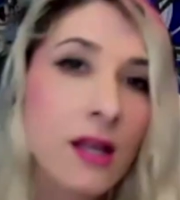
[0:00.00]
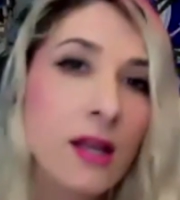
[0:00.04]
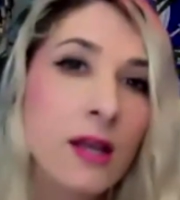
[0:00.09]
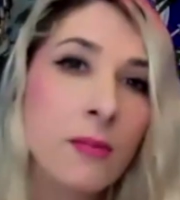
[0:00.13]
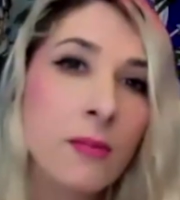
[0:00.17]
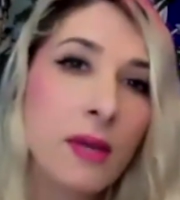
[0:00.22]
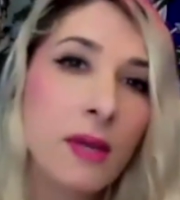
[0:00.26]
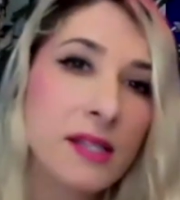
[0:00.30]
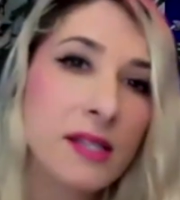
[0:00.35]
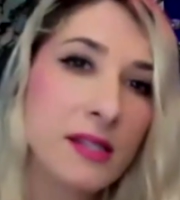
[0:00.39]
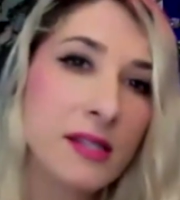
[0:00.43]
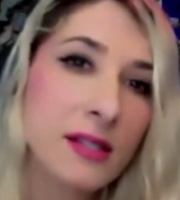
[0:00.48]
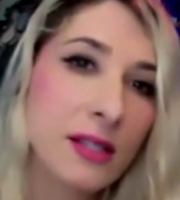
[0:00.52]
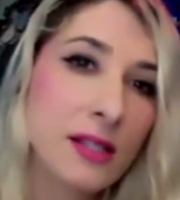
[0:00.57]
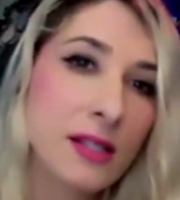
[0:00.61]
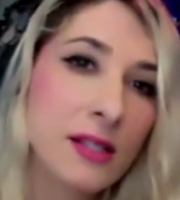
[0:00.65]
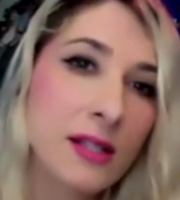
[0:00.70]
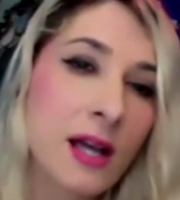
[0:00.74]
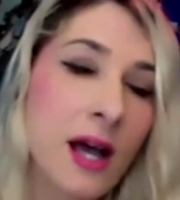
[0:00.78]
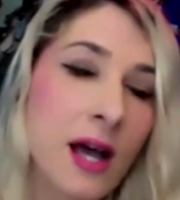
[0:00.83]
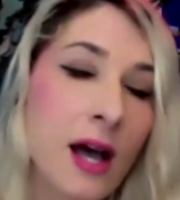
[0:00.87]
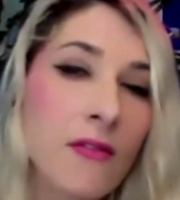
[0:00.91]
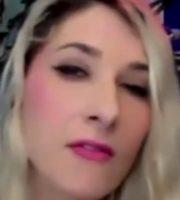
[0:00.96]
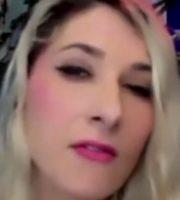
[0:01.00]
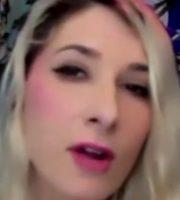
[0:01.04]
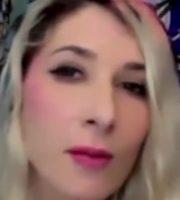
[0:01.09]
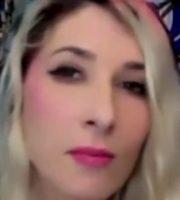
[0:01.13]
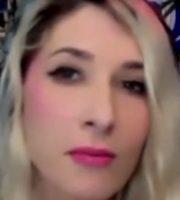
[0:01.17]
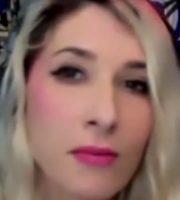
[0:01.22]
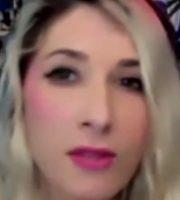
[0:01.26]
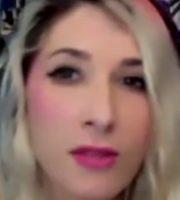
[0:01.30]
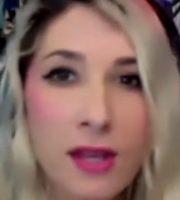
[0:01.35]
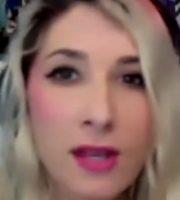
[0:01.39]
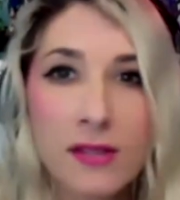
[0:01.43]
basically to cover
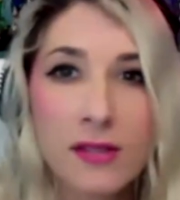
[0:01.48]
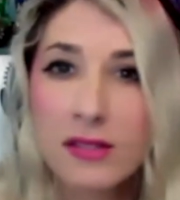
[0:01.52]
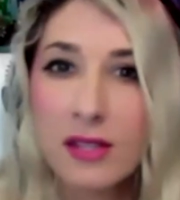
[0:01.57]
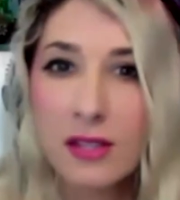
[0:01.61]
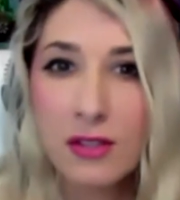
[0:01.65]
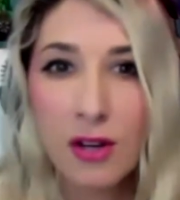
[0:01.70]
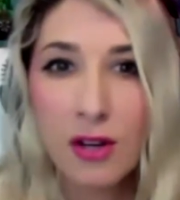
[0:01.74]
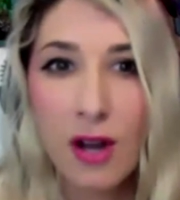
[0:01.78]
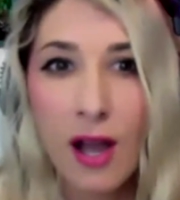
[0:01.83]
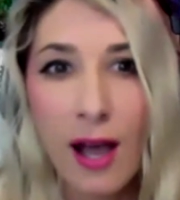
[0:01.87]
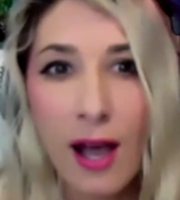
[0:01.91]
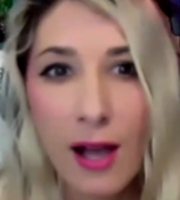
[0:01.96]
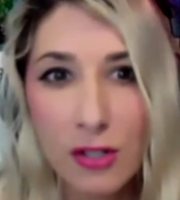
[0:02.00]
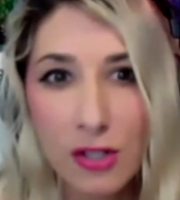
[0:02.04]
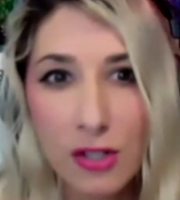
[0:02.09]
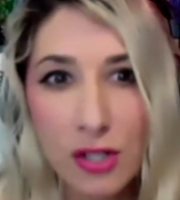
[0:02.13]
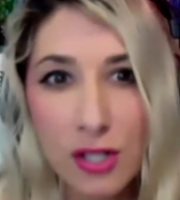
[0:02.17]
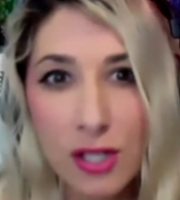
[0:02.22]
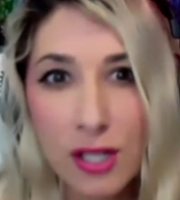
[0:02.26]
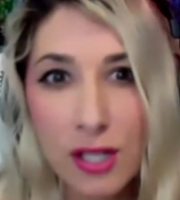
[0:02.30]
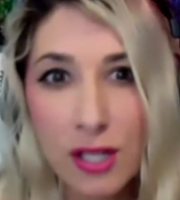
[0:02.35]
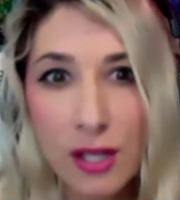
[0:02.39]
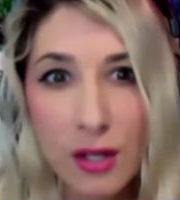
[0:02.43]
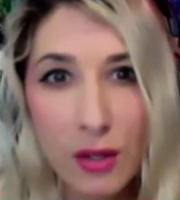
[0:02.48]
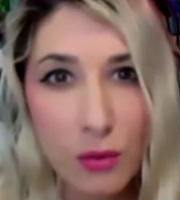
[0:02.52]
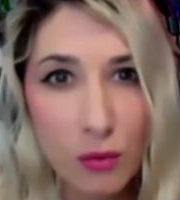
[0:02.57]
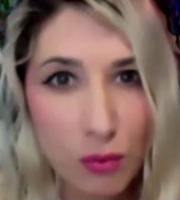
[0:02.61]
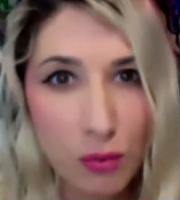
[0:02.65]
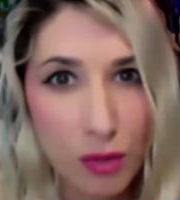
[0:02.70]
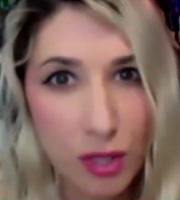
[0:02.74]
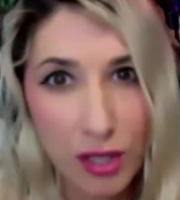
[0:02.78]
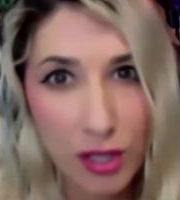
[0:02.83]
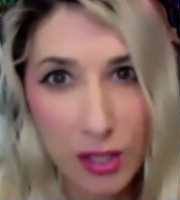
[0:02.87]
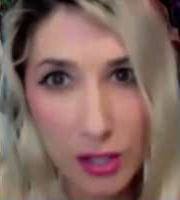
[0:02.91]
up things that they're actually
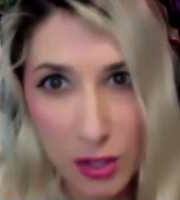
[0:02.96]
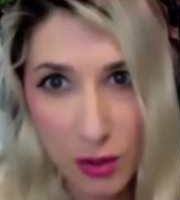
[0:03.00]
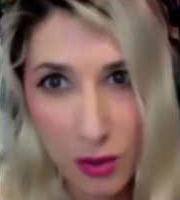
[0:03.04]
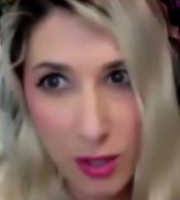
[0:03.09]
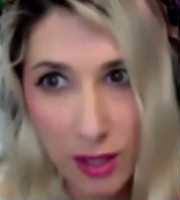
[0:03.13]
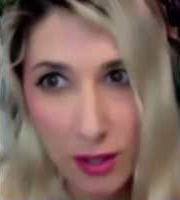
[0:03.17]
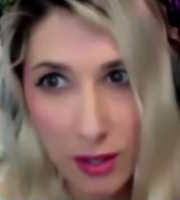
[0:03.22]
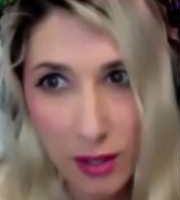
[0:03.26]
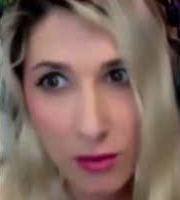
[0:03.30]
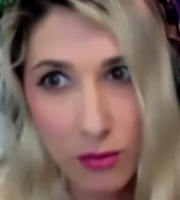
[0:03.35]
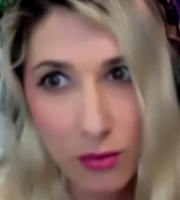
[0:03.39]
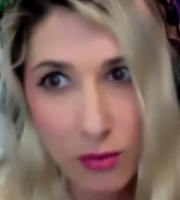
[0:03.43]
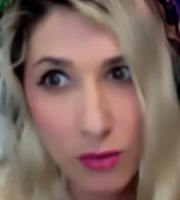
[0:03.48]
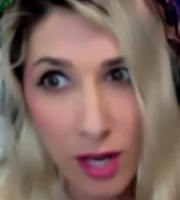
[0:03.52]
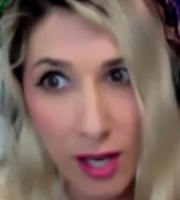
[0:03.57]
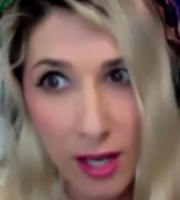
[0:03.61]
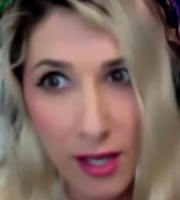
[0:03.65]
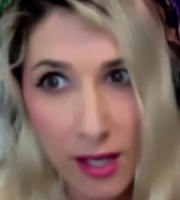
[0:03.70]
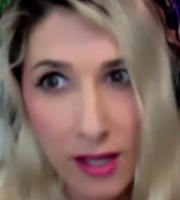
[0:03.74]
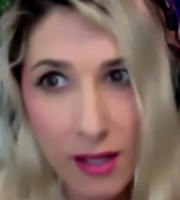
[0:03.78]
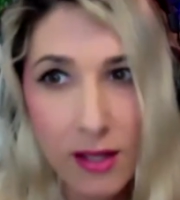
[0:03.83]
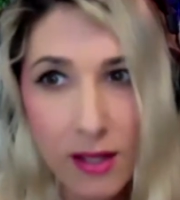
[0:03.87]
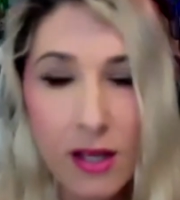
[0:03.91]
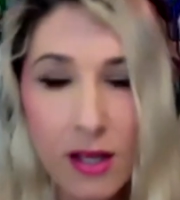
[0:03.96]
really doing, right?